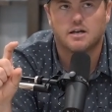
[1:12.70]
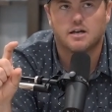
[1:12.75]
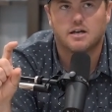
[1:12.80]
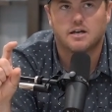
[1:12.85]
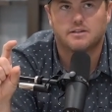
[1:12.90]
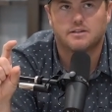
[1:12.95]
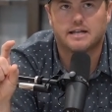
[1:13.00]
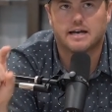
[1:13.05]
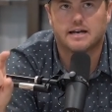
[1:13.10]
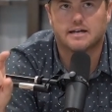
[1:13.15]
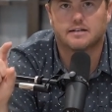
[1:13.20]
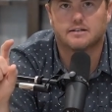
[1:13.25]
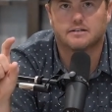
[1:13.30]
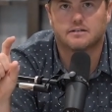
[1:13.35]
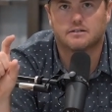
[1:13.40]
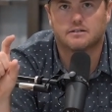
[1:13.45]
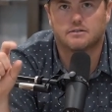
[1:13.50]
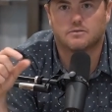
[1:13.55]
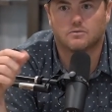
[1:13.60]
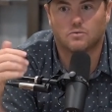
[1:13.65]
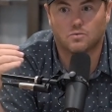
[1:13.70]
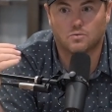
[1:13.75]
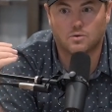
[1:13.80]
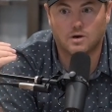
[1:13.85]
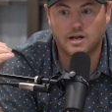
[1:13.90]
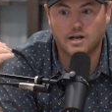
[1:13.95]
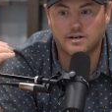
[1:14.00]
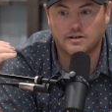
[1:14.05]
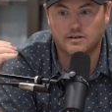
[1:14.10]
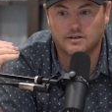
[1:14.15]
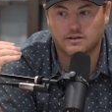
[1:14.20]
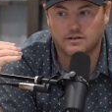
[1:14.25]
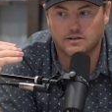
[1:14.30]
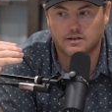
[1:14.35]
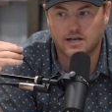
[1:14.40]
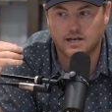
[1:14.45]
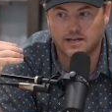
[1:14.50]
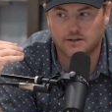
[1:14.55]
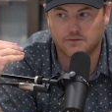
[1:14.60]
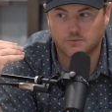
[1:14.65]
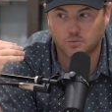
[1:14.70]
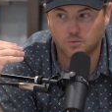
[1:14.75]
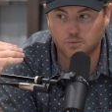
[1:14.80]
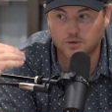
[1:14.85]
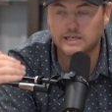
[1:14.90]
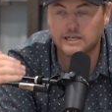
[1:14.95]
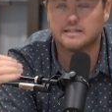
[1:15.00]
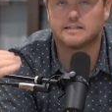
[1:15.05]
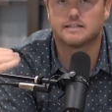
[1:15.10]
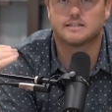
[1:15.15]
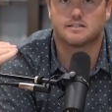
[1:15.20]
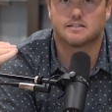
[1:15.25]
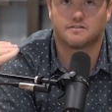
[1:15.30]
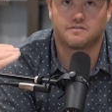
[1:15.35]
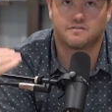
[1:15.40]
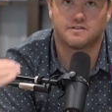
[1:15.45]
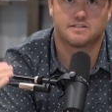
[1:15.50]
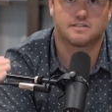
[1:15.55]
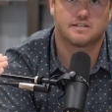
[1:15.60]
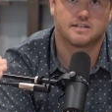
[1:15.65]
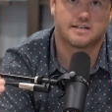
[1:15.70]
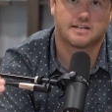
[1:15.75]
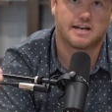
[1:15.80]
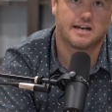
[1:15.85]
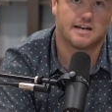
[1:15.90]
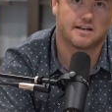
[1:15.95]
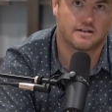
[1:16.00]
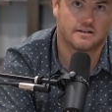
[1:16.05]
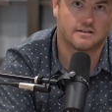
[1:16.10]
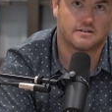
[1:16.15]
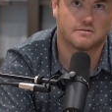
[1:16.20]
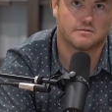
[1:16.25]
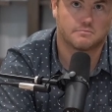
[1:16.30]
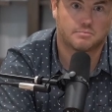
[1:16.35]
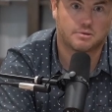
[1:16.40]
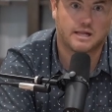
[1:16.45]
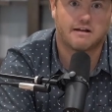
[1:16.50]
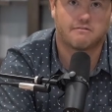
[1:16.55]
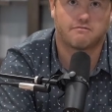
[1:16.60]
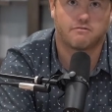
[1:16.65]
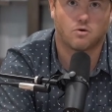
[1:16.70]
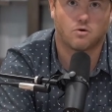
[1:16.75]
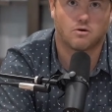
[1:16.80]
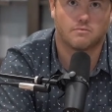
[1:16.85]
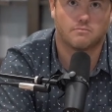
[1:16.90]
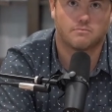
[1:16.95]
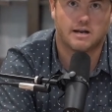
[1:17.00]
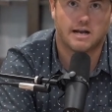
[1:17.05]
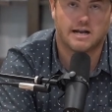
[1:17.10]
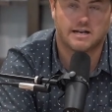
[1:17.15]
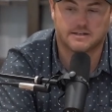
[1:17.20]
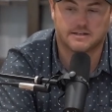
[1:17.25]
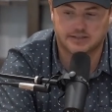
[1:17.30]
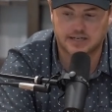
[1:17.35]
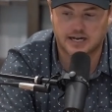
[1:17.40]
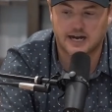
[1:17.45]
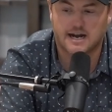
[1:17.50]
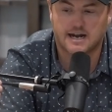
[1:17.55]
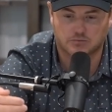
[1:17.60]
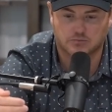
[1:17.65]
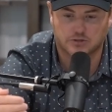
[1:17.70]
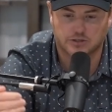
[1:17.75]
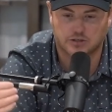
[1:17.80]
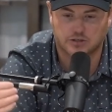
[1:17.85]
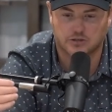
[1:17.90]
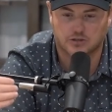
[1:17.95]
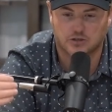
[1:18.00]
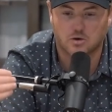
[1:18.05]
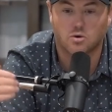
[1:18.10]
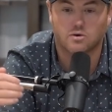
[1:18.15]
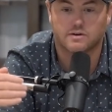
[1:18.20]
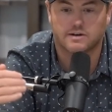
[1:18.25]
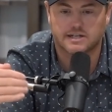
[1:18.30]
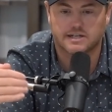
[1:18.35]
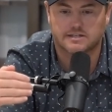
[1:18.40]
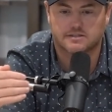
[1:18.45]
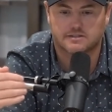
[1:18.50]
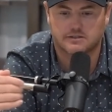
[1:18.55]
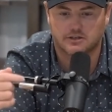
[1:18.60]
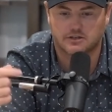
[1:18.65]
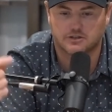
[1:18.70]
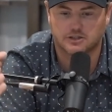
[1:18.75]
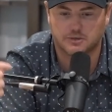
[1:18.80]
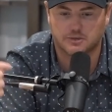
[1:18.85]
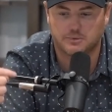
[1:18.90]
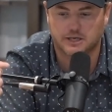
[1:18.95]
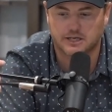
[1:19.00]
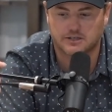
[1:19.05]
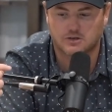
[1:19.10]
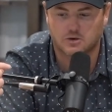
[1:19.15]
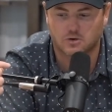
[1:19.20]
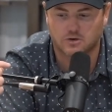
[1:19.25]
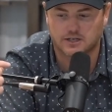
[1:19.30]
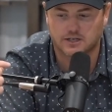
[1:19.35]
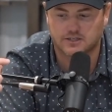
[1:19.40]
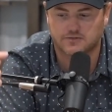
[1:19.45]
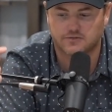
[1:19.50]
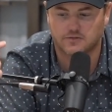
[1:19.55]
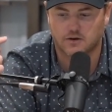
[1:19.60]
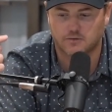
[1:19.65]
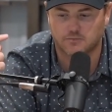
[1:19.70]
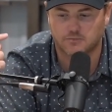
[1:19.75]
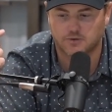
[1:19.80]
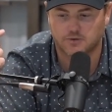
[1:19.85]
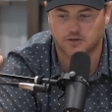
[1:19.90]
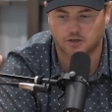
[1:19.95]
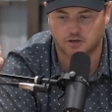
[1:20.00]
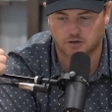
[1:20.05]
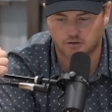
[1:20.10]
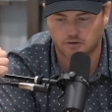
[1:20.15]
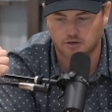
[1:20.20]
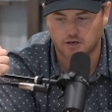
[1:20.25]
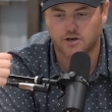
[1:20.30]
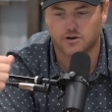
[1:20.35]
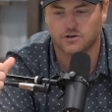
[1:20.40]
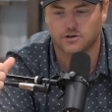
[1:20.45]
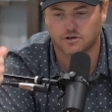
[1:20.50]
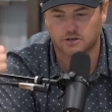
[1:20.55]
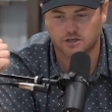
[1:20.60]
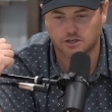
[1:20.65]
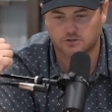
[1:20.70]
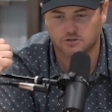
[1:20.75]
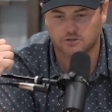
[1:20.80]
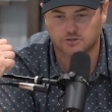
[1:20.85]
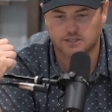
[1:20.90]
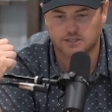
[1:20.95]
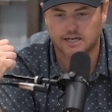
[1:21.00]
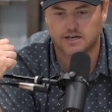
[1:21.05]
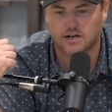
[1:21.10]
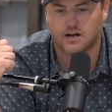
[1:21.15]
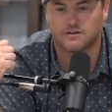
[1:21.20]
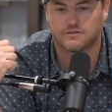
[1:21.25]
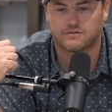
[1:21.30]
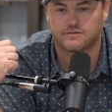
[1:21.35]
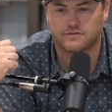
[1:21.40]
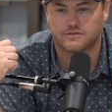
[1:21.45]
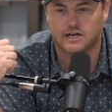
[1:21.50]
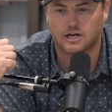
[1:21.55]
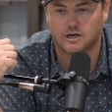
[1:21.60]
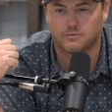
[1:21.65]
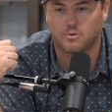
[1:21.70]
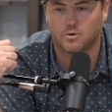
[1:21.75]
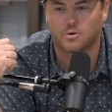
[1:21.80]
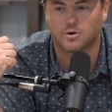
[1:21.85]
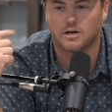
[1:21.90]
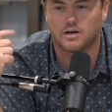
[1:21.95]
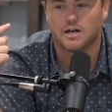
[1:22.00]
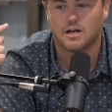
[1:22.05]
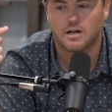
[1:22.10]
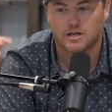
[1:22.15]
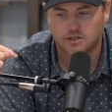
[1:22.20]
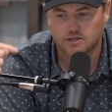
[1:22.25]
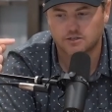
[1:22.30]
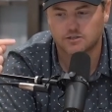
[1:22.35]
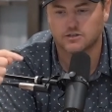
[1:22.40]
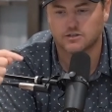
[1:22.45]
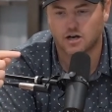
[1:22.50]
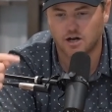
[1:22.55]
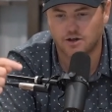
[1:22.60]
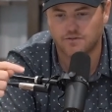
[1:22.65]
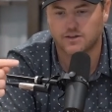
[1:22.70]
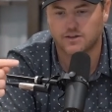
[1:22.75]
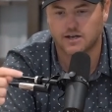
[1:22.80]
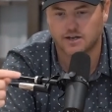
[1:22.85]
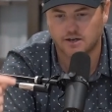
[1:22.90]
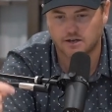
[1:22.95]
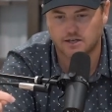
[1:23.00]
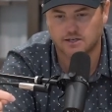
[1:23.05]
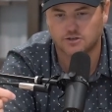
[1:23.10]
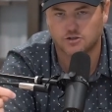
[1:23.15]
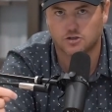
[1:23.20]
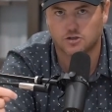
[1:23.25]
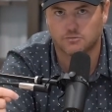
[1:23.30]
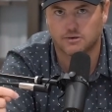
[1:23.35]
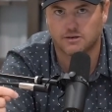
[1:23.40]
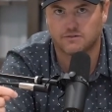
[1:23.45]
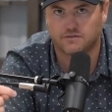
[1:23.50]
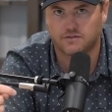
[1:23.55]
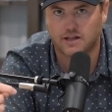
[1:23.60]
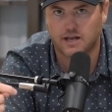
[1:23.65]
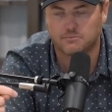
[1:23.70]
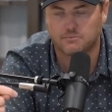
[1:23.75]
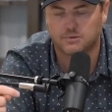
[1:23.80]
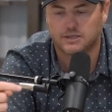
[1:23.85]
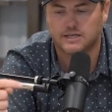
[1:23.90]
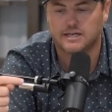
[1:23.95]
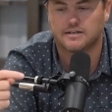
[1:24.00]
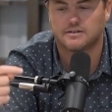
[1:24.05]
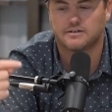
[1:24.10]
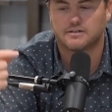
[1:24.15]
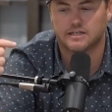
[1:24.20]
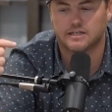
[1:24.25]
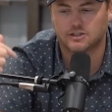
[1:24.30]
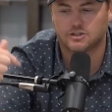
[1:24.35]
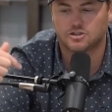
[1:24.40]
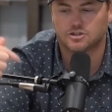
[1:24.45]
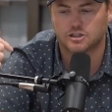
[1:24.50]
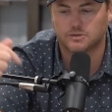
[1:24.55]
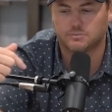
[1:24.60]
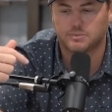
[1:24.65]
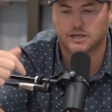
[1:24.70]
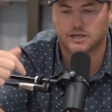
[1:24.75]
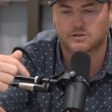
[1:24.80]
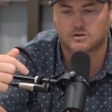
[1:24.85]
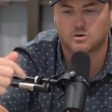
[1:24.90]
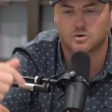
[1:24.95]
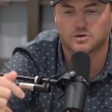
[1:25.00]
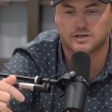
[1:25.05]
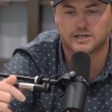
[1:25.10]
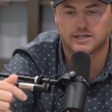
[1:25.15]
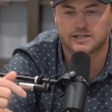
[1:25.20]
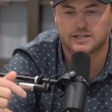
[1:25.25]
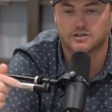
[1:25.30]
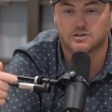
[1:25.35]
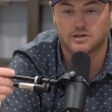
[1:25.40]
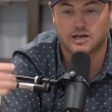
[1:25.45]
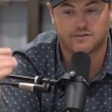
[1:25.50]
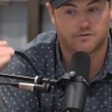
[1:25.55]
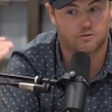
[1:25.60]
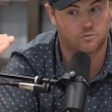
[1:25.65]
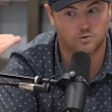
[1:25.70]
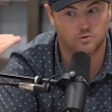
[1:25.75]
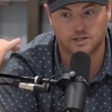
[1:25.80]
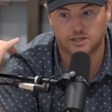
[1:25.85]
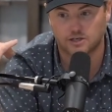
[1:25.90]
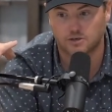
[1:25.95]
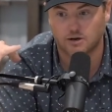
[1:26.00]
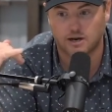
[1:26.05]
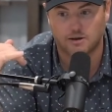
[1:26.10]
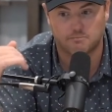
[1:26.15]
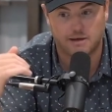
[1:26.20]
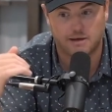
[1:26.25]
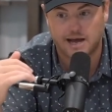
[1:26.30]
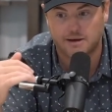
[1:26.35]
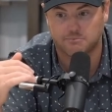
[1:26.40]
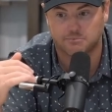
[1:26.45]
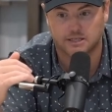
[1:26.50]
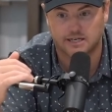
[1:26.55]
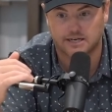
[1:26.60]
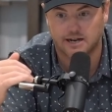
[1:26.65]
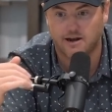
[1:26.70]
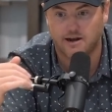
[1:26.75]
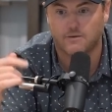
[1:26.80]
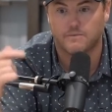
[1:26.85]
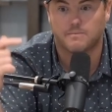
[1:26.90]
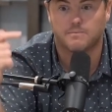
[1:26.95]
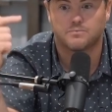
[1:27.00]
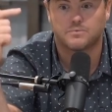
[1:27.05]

that run a really sophisticated platform and tie your coordinates, your GPS coordinates from your initial takeoff airport on the instrument flight plan, each GPS coordinate. You have a really great map laid out